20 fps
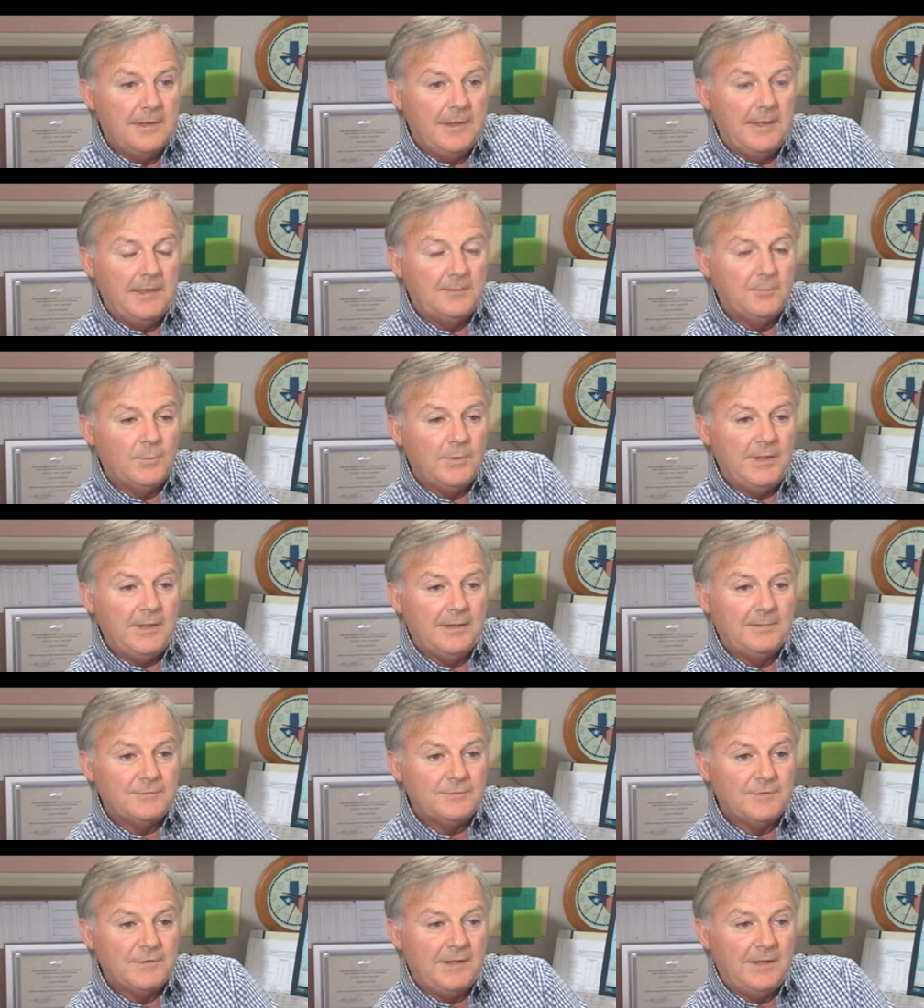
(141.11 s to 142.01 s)
And we
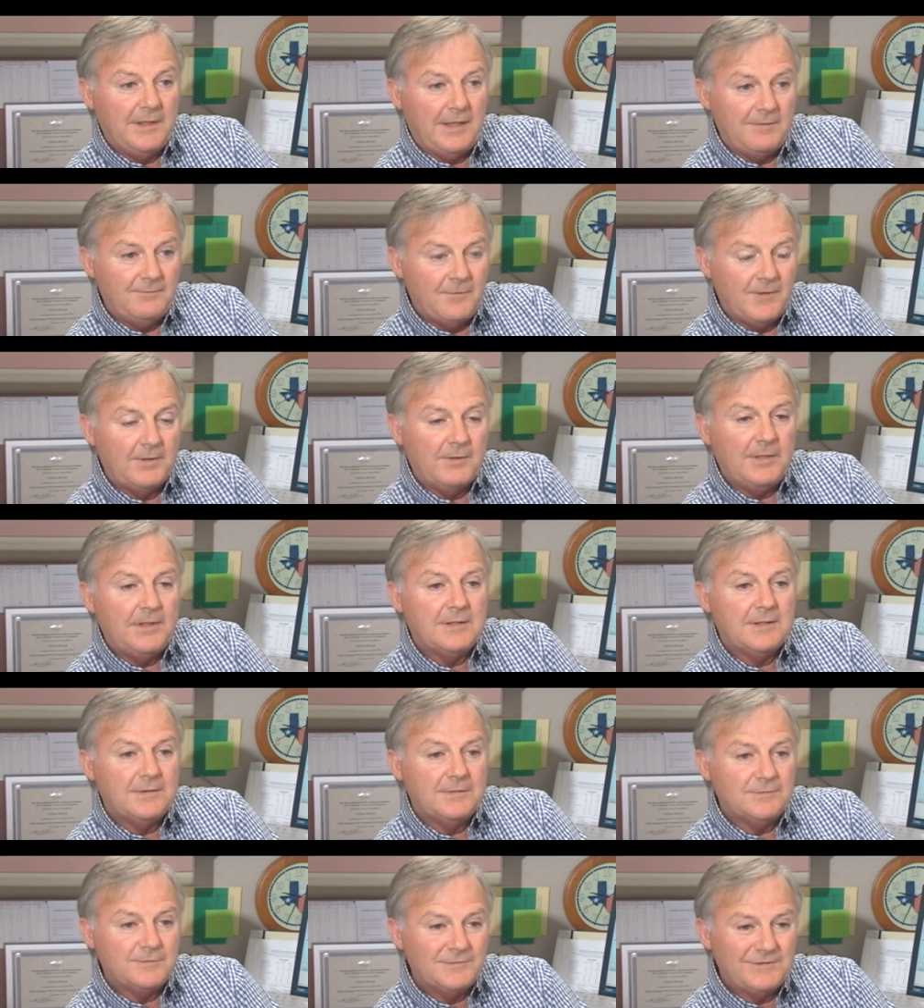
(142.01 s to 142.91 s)
have seen a very
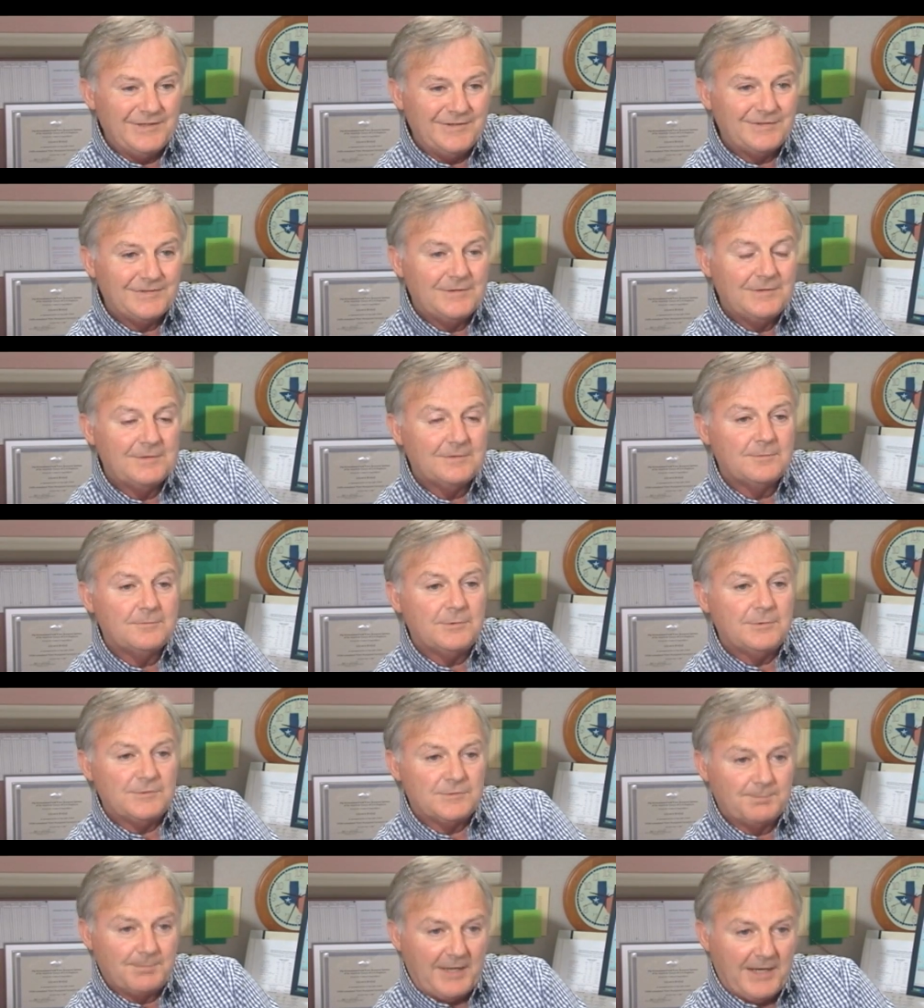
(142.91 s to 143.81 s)
consistent
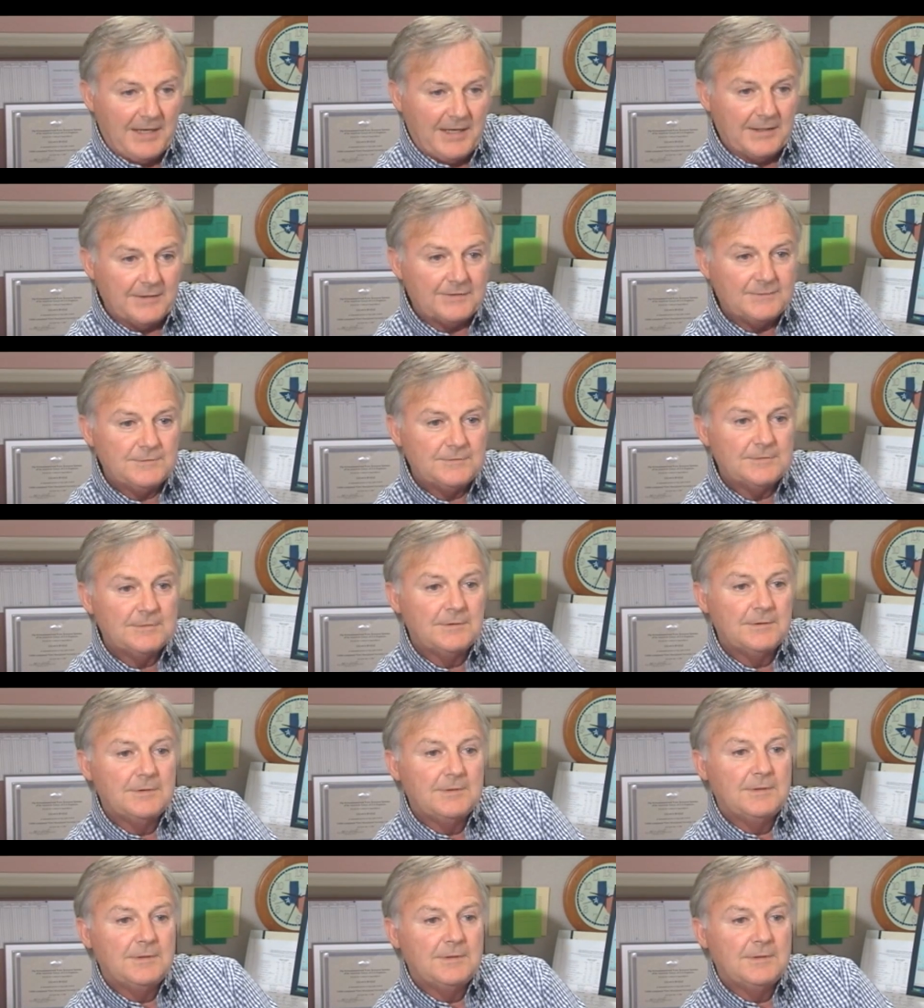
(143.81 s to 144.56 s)
response